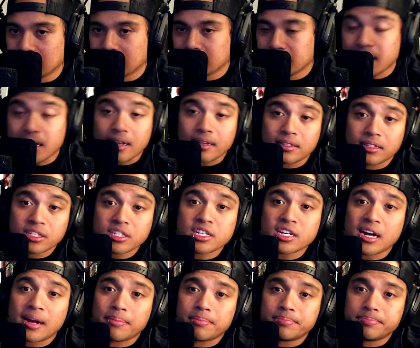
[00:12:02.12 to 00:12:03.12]
Yeah, good
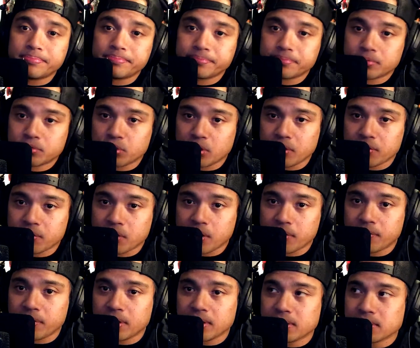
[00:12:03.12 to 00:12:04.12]
job, 24-hour
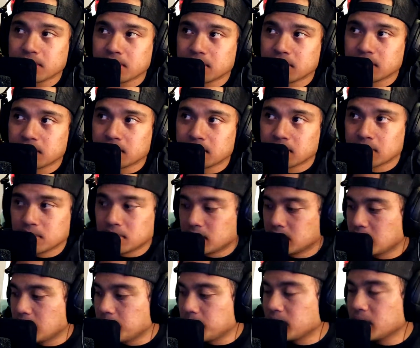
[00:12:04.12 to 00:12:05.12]
fitness.
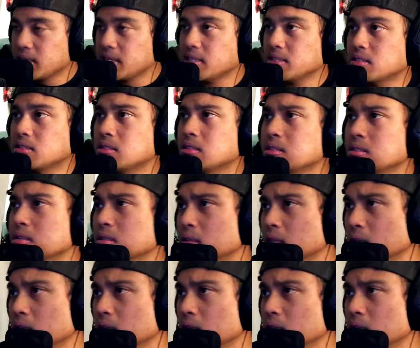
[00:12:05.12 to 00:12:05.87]
And please,